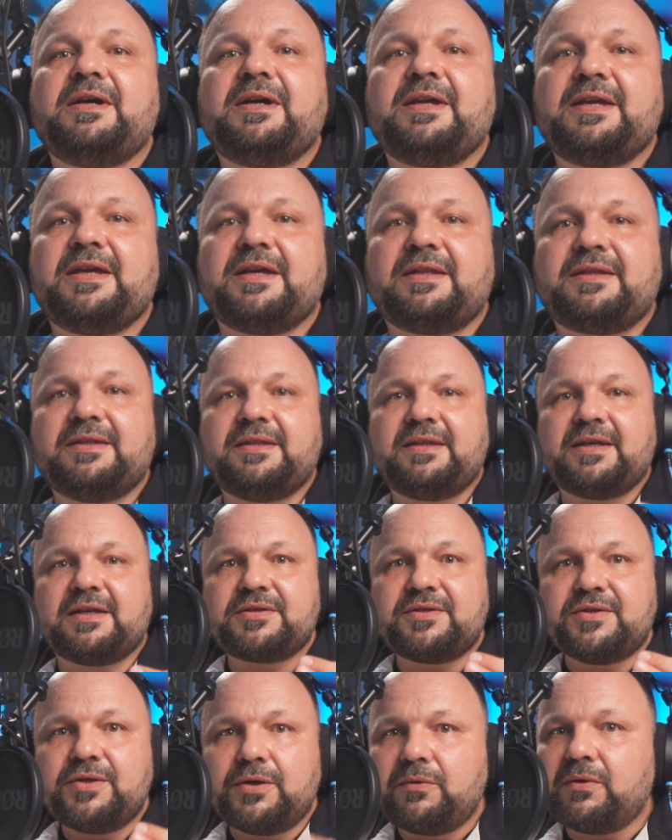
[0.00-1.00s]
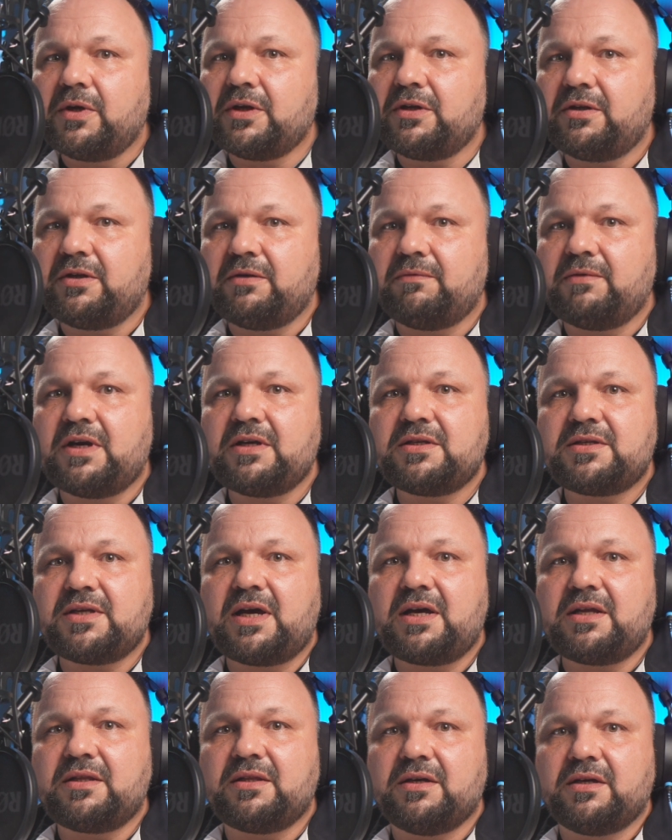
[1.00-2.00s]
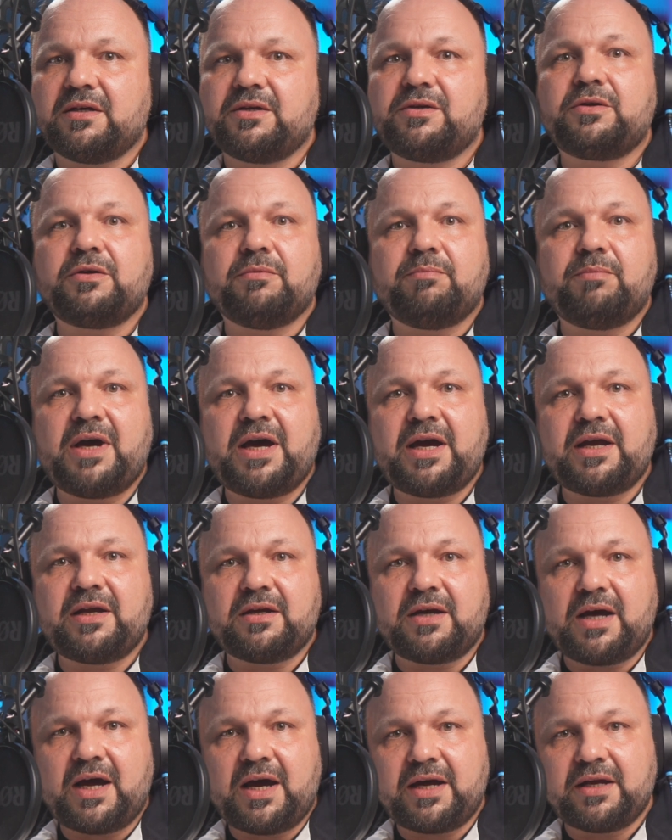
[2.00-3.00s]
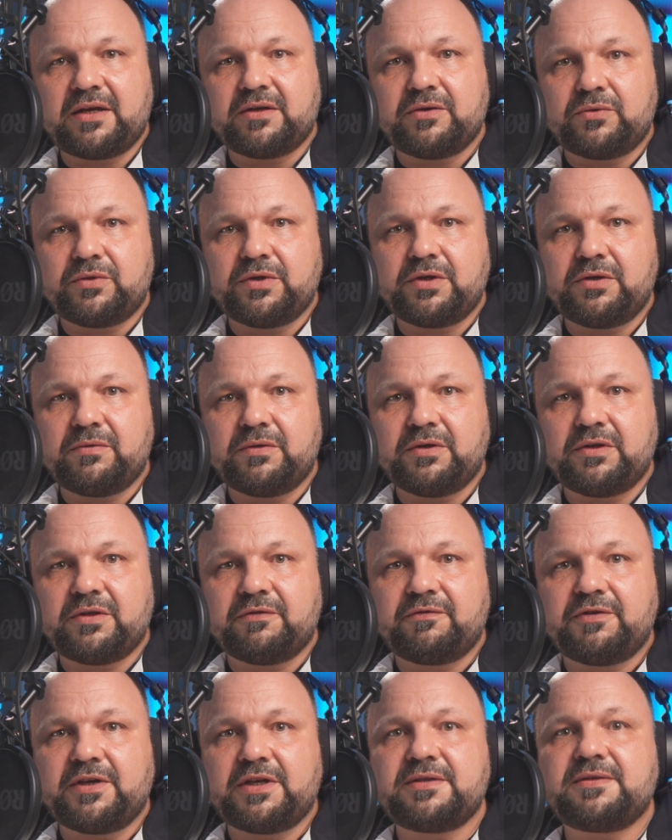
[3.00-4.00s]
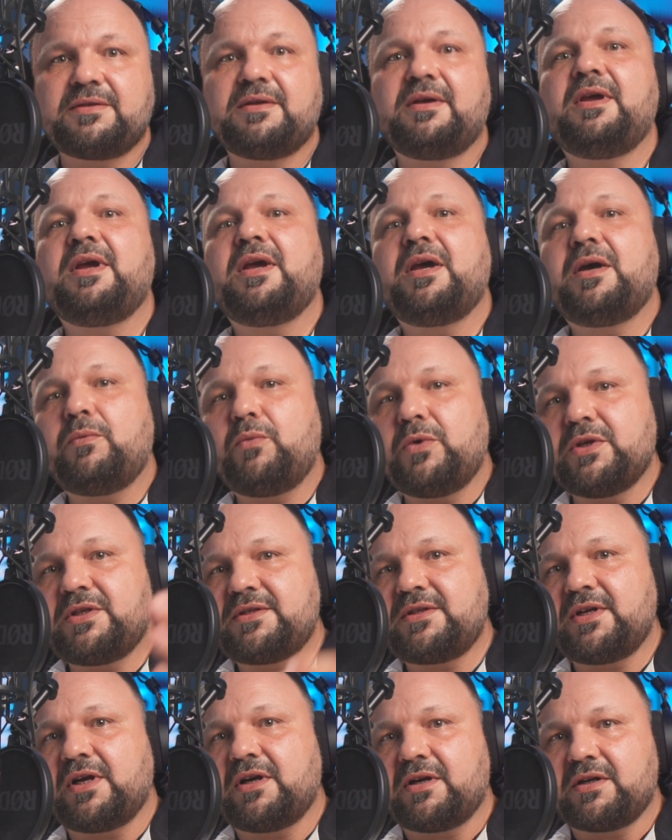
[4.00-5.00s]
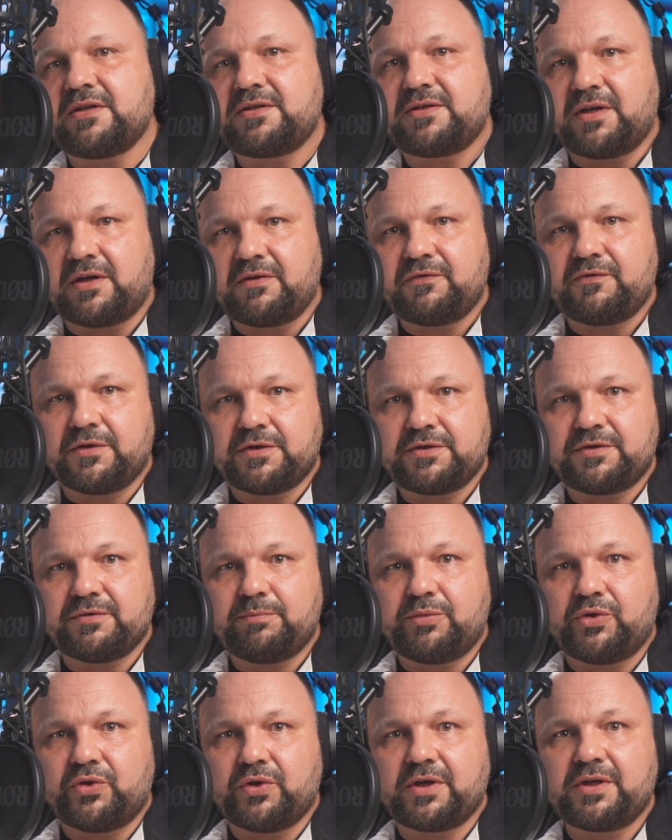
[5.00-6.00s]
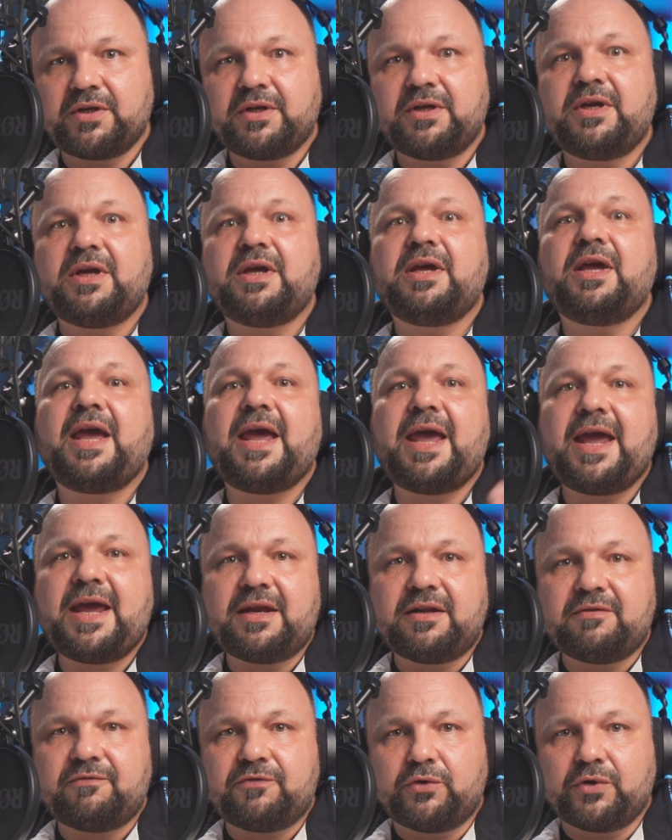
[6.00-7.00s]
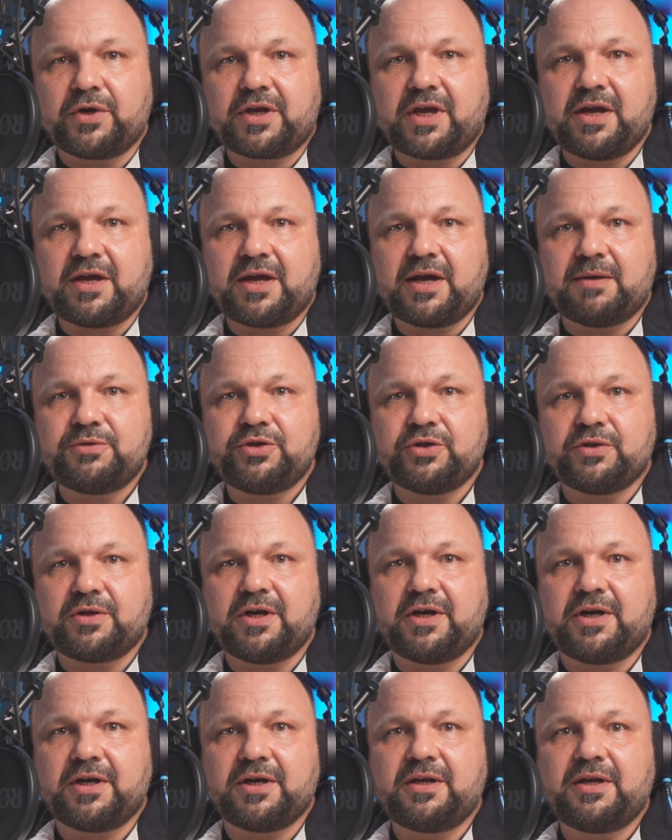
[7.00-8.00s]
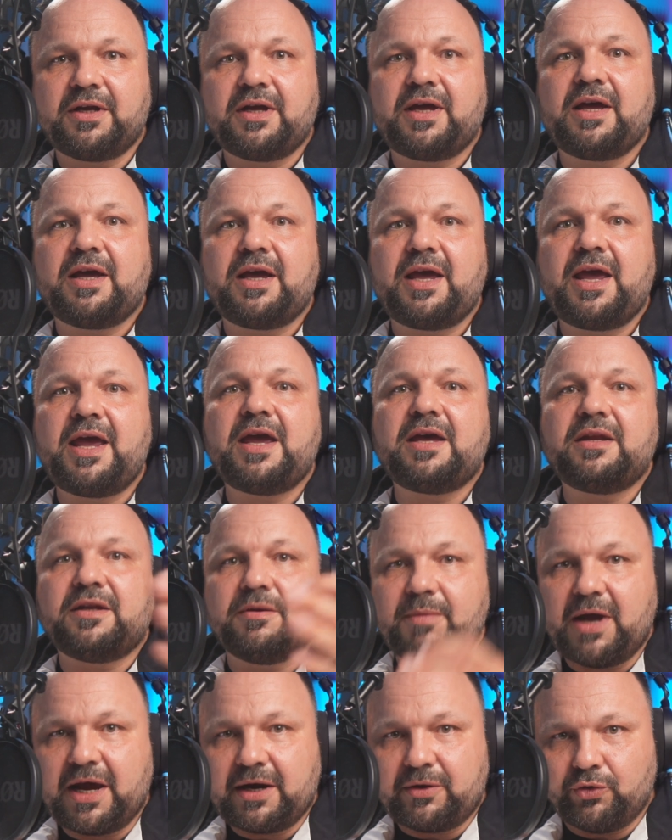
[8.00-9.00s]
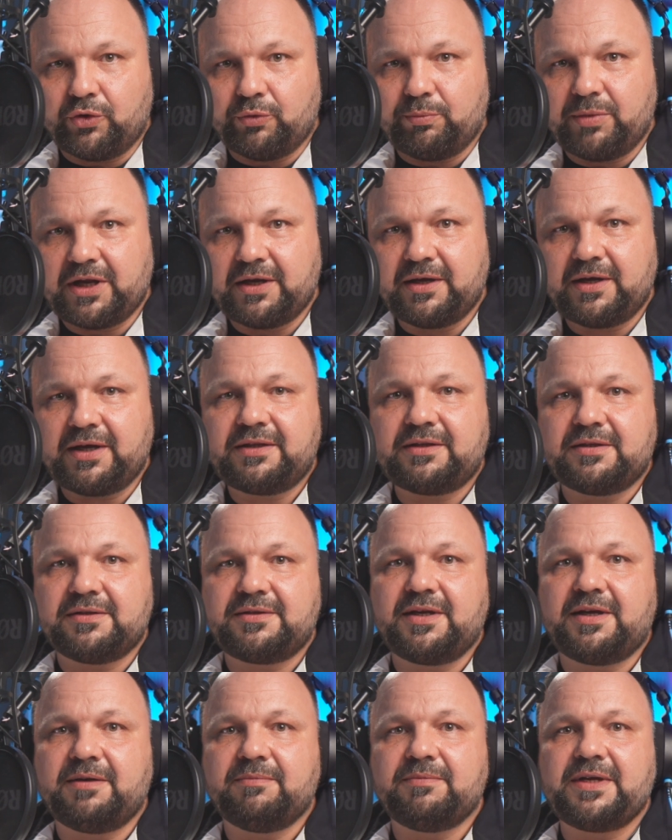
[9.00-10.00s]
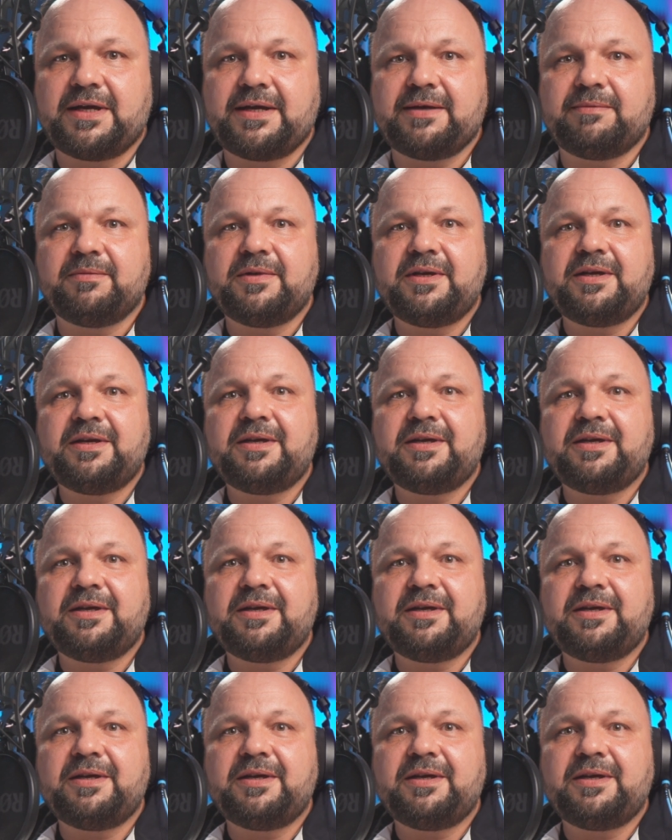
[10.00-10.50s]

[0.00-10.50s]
yet there's no other device out there to combine a high-end audio interface with stellar software support and a 4K capture card and a macro pad at the same time.